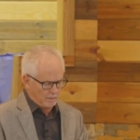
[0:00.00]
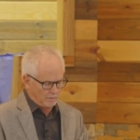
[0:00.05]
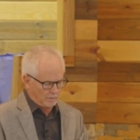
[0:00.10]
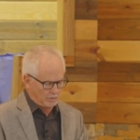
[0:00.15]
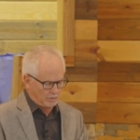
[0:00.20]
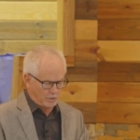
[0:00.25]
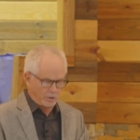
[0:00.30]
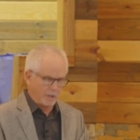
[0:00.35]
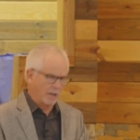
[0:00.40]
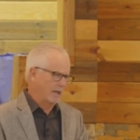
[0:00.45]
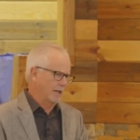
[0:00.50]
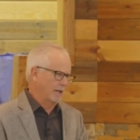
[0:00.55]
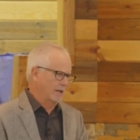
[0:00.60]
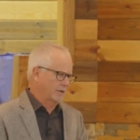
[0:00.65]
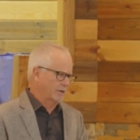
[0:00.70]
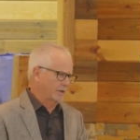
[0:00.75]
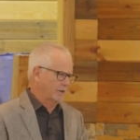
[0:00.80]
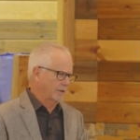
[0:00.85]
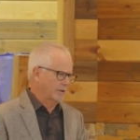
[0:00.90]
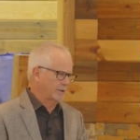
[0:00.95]

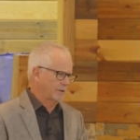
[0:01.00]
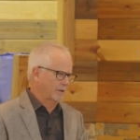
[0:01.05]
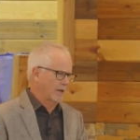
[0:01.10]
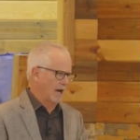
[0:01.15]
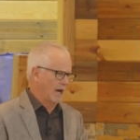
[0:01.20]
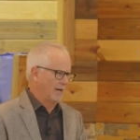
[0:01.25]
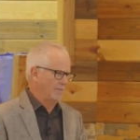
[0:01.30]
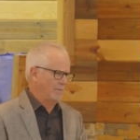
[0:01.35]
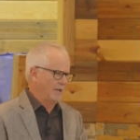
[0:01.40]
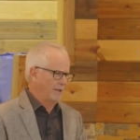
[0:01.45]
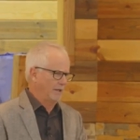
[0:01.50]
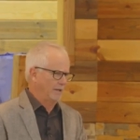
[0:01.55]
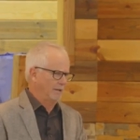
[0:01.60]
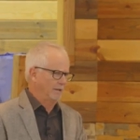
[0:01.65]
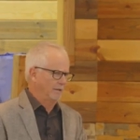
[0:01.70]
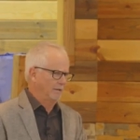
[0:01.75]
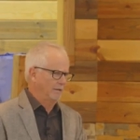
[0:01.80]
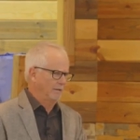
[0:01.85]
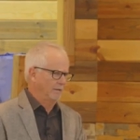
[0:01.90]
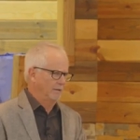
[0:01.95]
Jesus coming
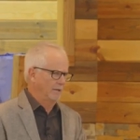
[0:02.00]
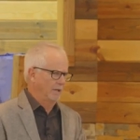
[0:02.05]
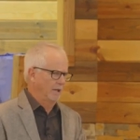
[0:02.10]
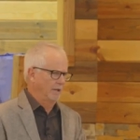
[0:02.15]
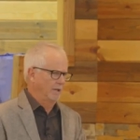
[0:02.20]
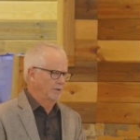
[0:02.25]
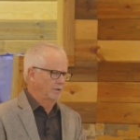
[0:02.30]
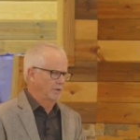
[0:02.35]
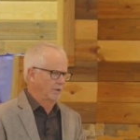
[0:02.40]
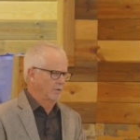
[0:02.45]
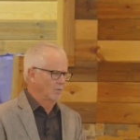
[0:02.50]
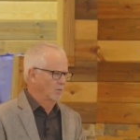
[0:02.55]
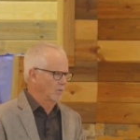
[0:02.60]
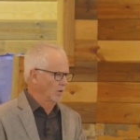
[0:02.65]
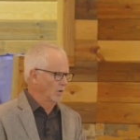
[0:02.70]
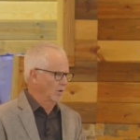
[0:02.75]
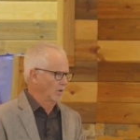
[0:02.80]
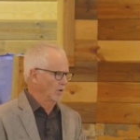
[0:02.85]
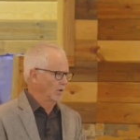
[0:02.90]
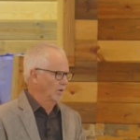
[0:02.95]
into the
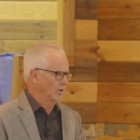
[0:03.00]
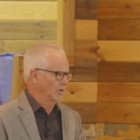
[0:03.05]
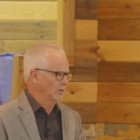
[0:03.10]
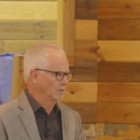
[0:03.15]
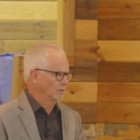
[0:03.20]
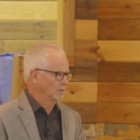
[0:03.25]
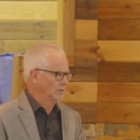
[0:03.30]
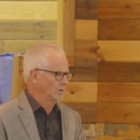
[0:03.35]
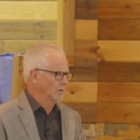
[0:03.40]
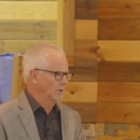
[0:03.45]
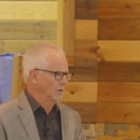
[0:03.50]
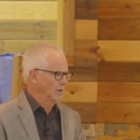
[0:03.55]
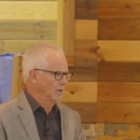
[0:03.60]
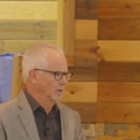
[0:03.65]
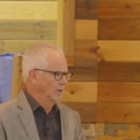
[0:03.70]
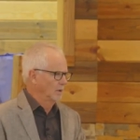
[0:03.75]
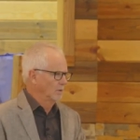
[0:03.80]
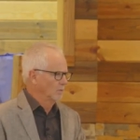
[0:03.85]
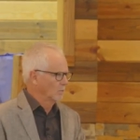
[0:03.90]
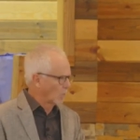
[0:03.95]
world.
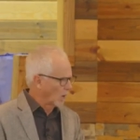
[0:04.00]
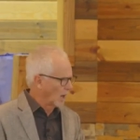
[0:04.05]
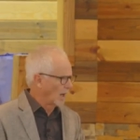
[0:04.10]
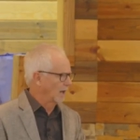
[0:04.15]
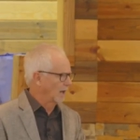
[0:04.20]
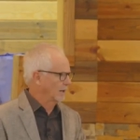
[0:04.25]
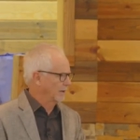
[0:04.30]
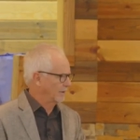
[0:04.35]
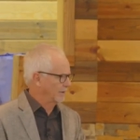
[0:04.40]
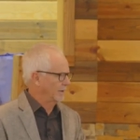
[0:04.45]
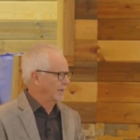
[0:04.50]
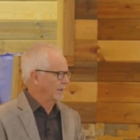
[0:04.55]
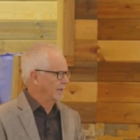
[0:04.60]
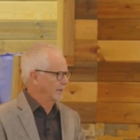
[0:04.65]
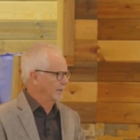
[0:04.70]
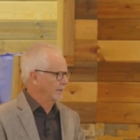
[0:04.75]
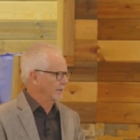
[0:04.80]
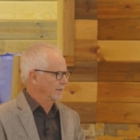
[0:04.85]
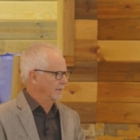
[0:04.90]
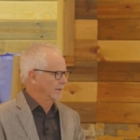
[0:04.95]
Worthy.
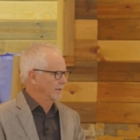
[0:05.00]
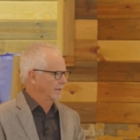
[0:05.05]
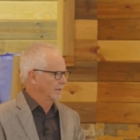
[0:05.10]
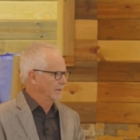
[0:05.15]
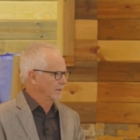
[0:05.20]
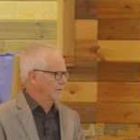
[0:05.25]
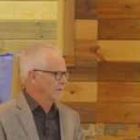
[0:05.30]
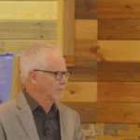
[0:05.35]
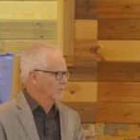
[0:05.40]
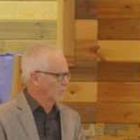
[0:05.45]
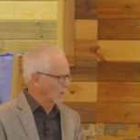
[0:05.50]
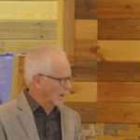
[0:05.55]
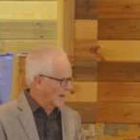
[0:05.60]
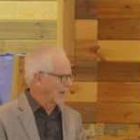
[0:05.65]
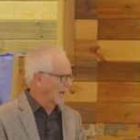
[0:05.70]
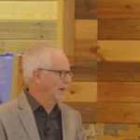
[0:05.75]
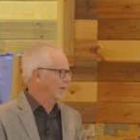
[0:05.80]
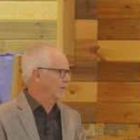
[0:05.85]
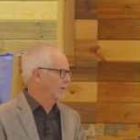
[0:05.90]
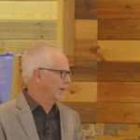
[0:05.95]

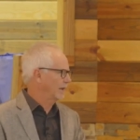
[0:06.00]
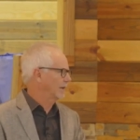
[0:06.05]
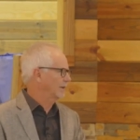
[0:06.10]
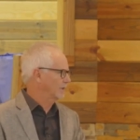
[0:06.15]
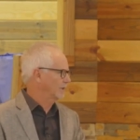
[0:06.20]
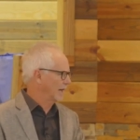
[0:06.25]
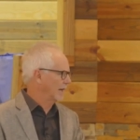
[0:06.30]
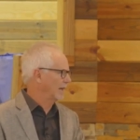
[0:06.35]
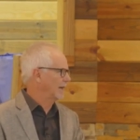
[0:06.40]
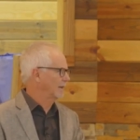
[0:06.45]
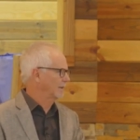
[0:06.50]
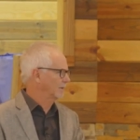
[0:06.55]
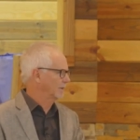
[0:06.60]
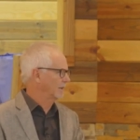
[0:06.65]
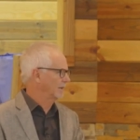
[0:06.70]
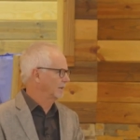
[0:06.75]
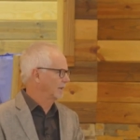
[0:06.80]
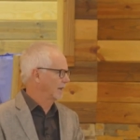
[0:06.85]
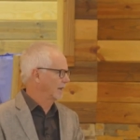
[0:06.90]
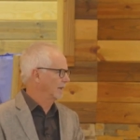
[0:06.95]
Worthy is He
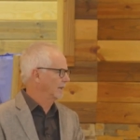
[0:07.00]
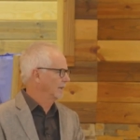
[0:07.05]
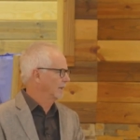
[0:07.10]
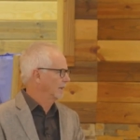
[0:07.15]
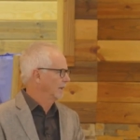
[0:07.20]
today.